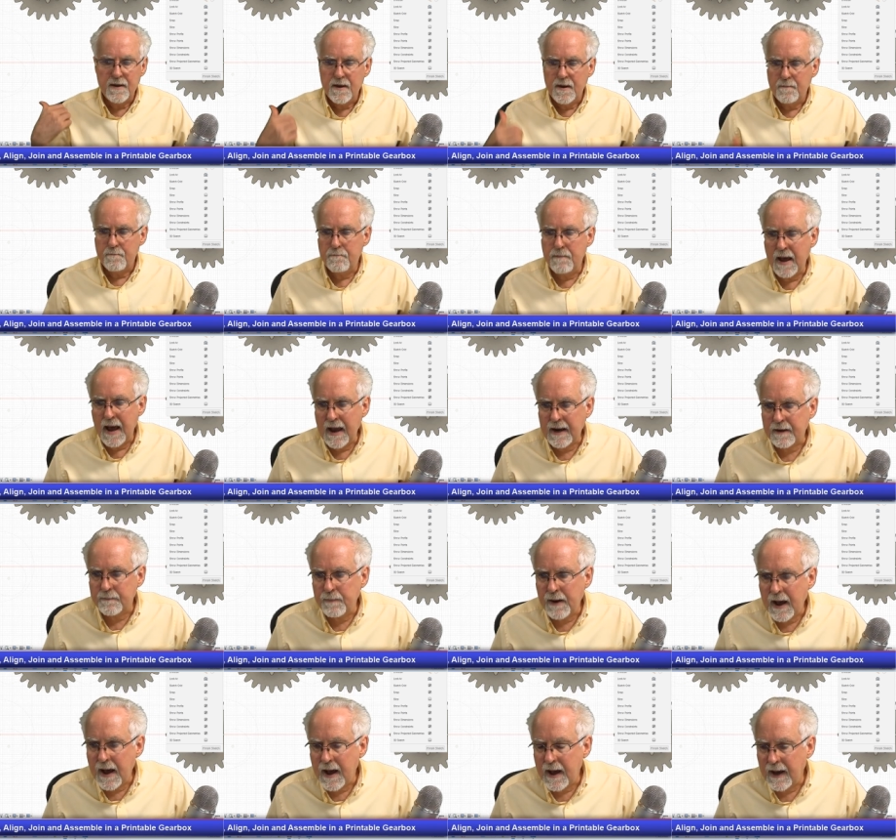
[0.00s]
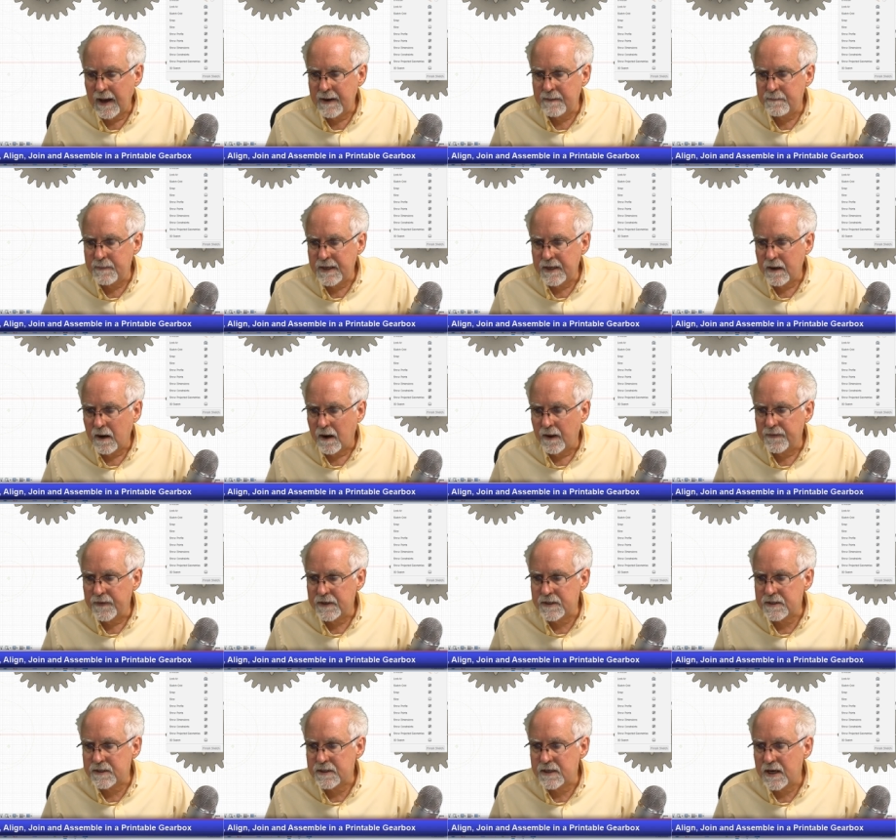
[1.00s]
Back behind me on the
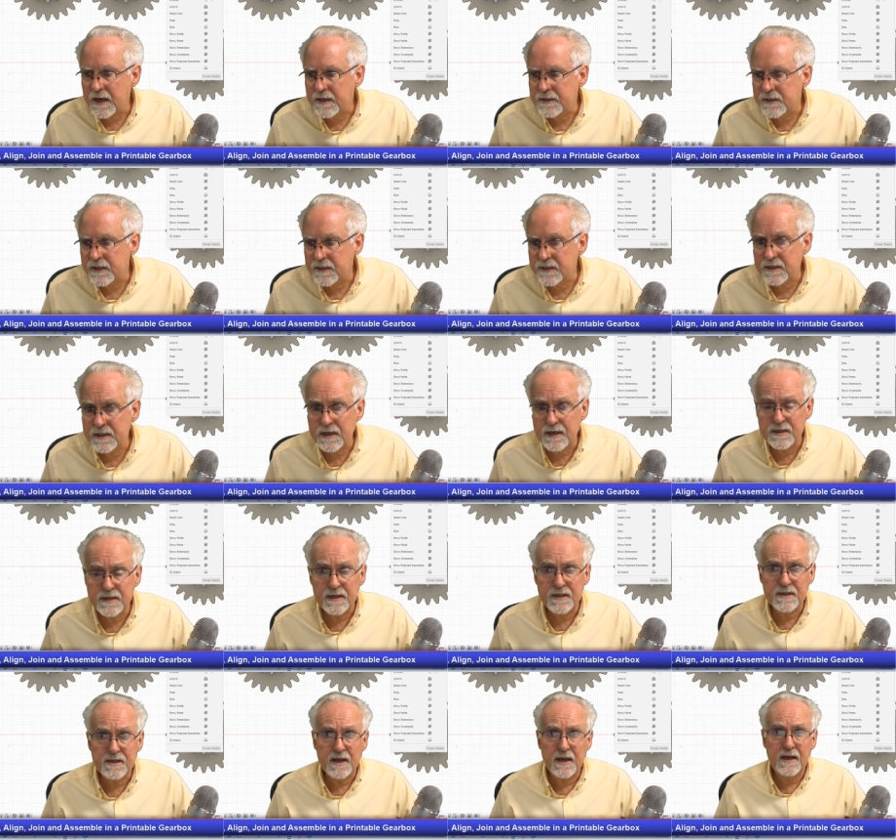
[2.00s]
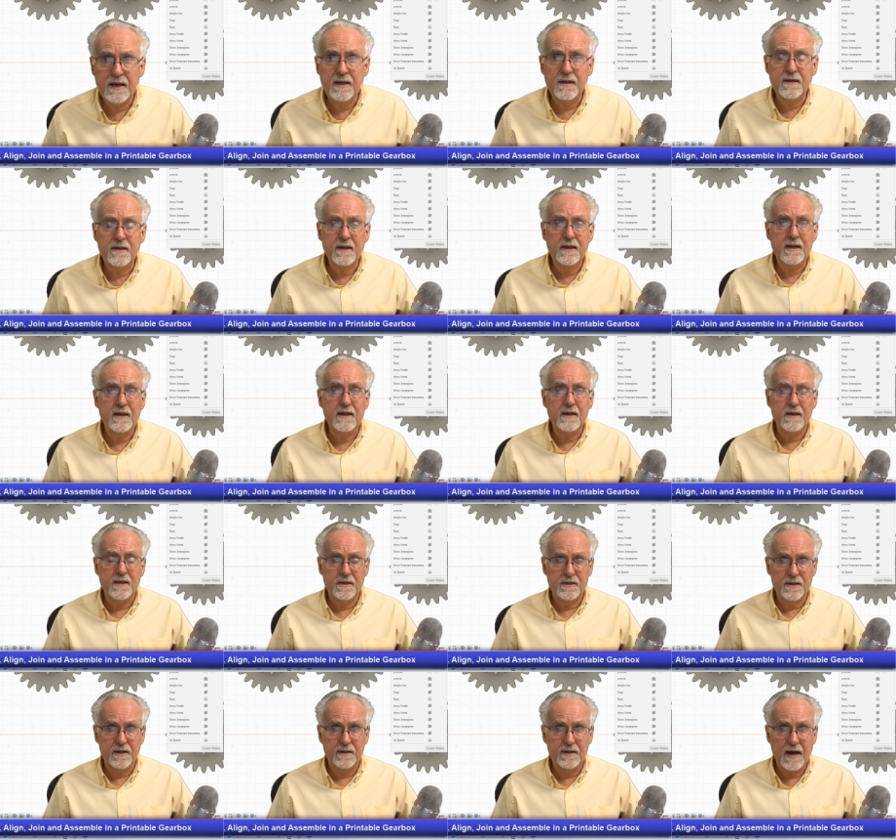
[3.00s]
sketch, it says it's 18
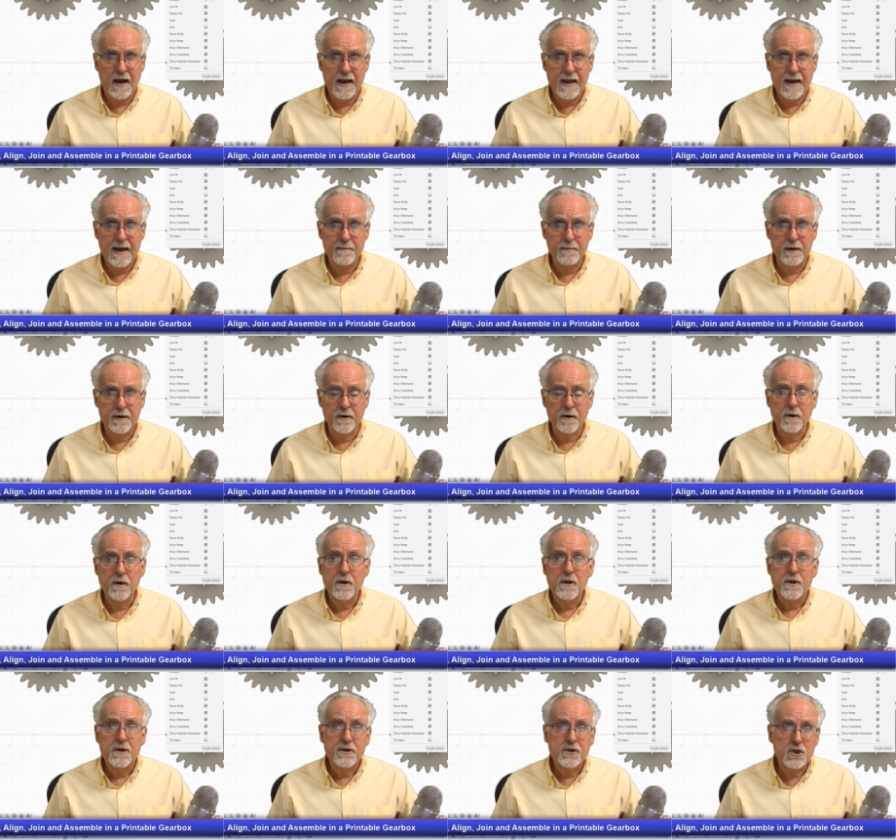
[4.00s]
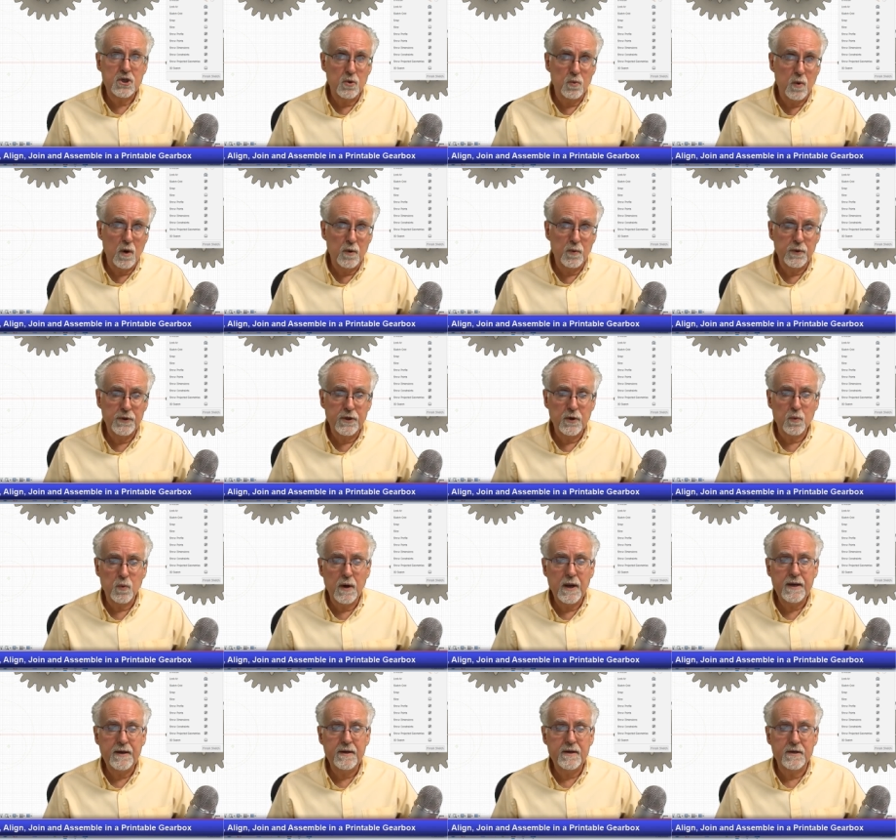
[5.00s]
is the diameter. So what would the
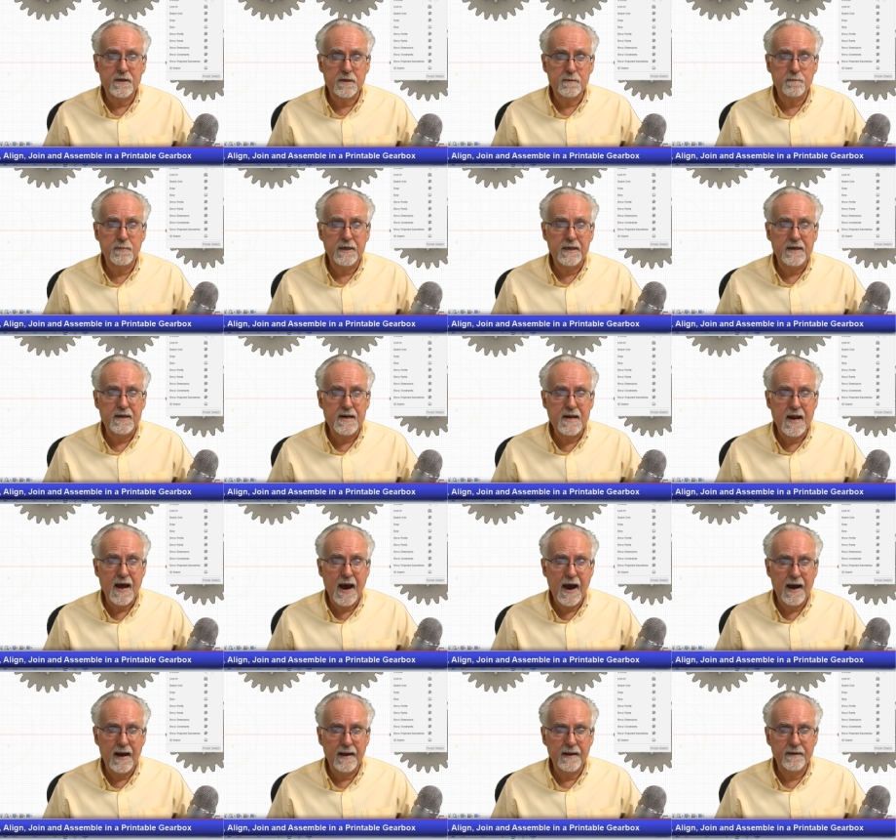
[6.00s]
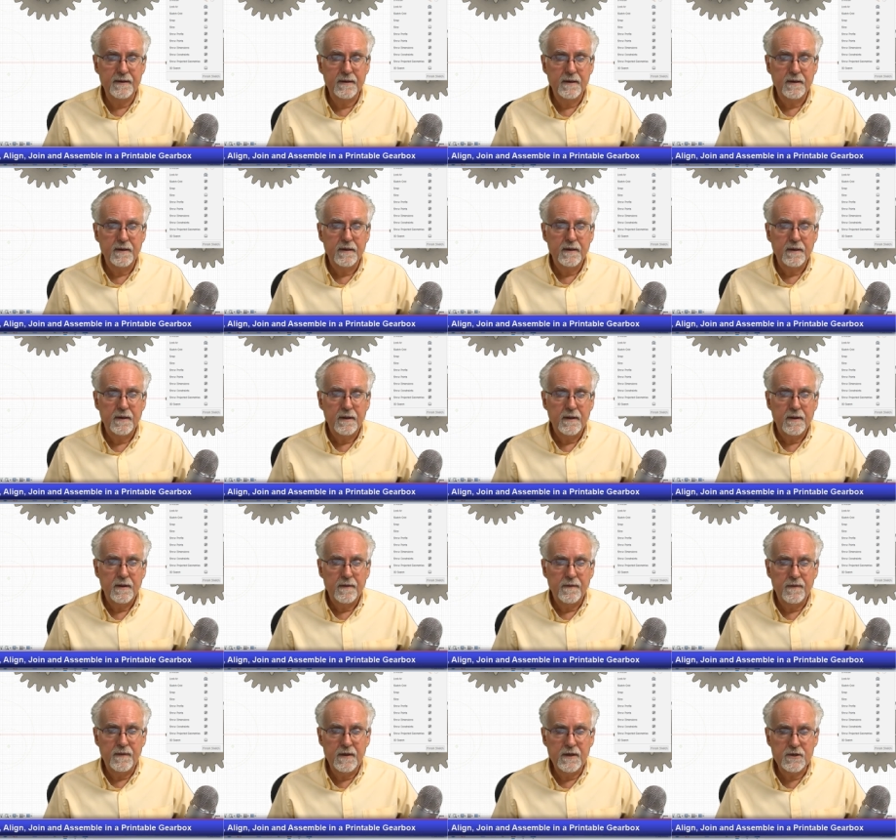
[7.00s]
radius be? 9.
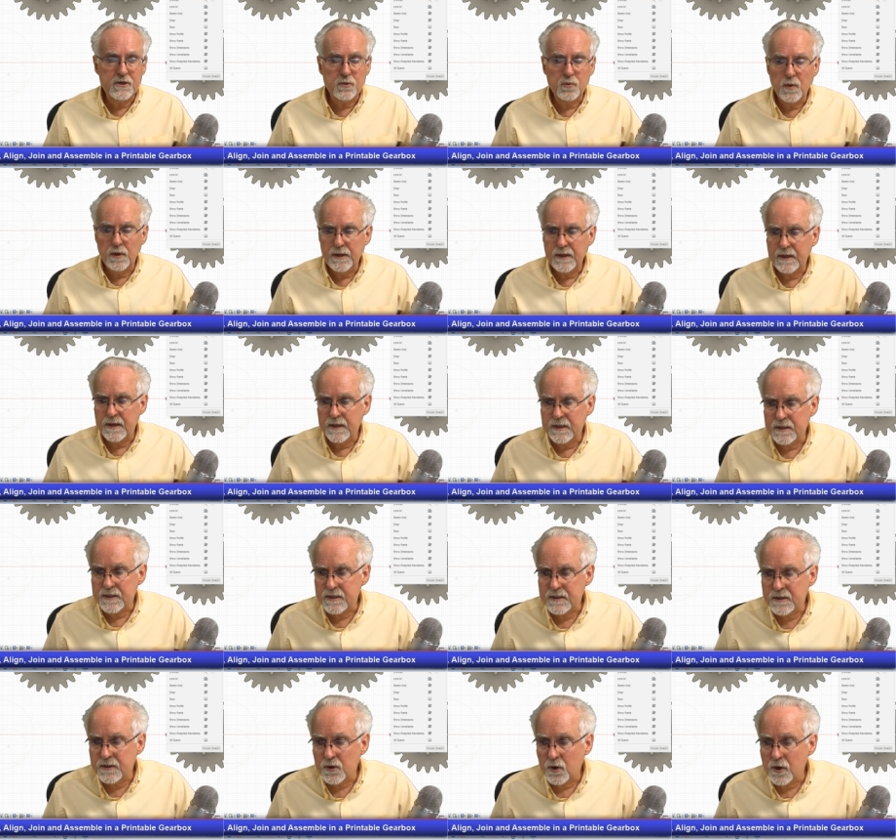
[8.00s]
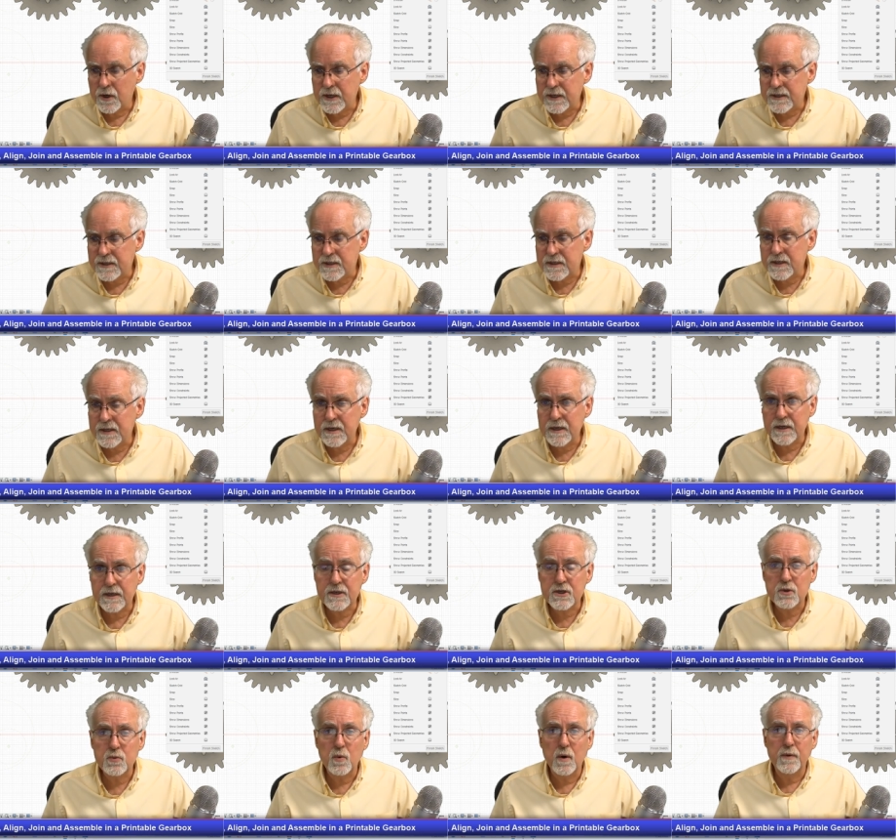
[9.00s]
This one is
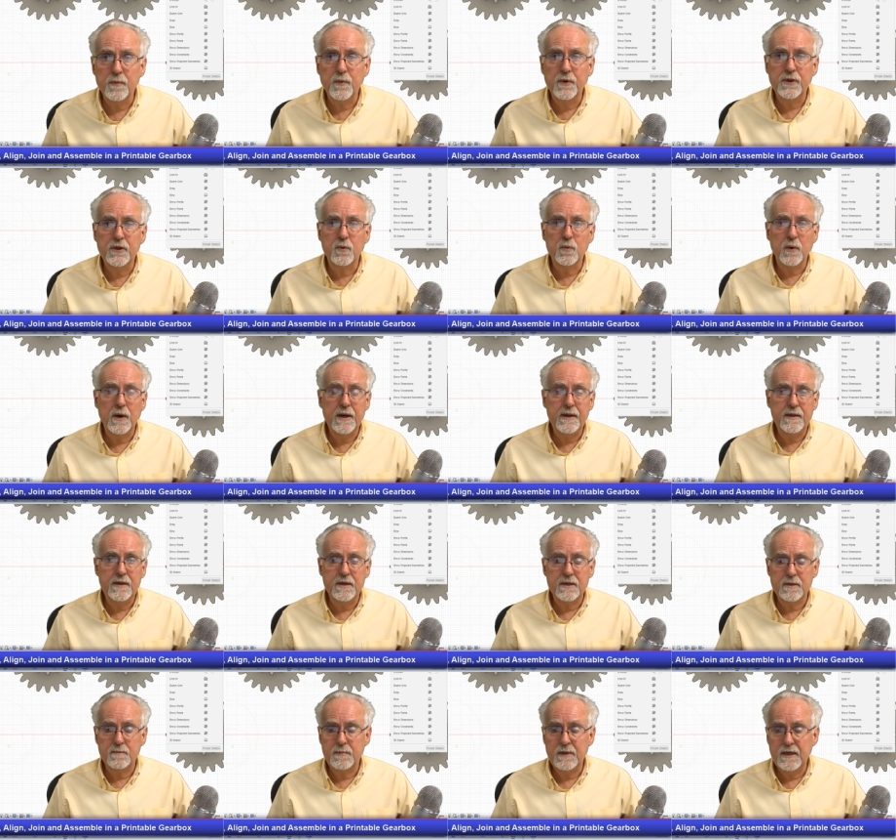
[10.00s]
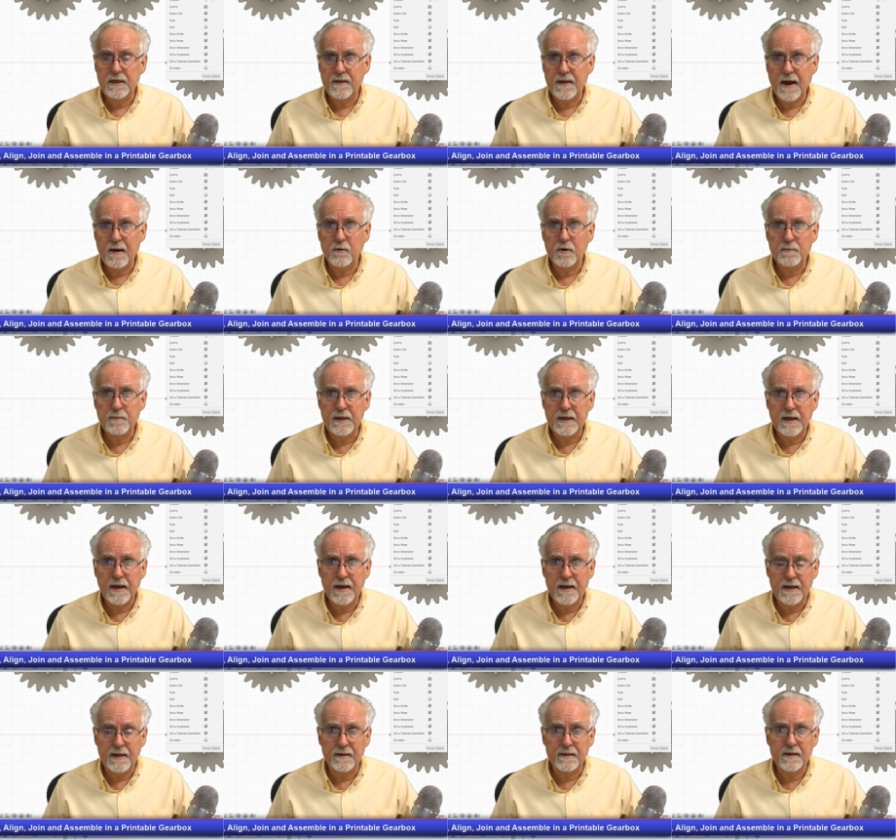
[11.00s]
36. What would the radius be? That would be
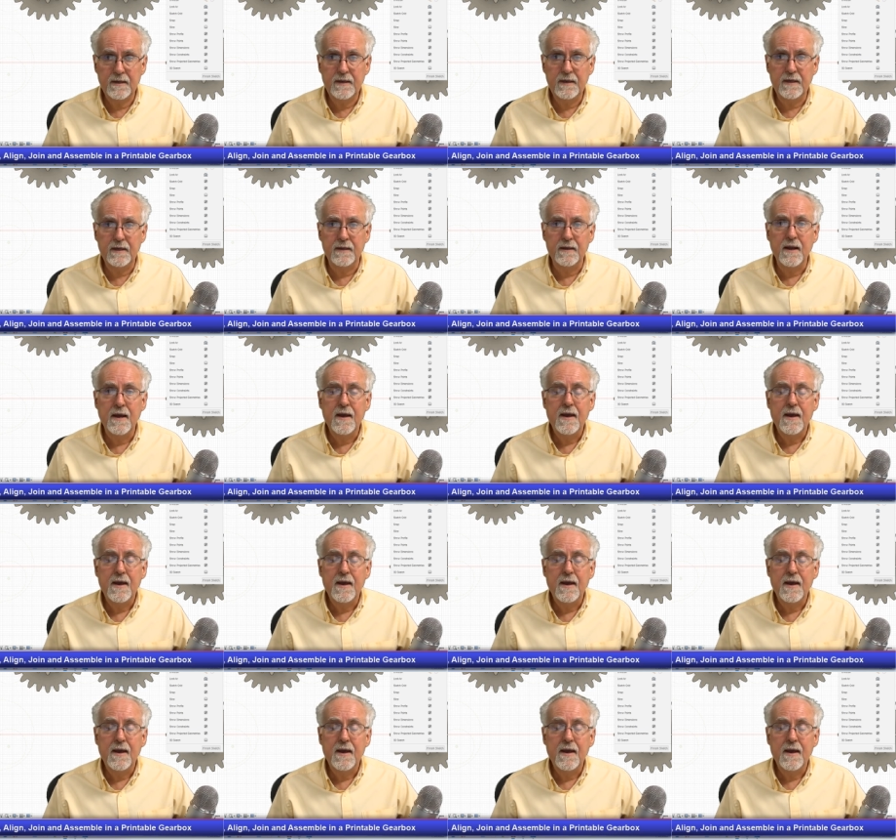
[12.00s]
18.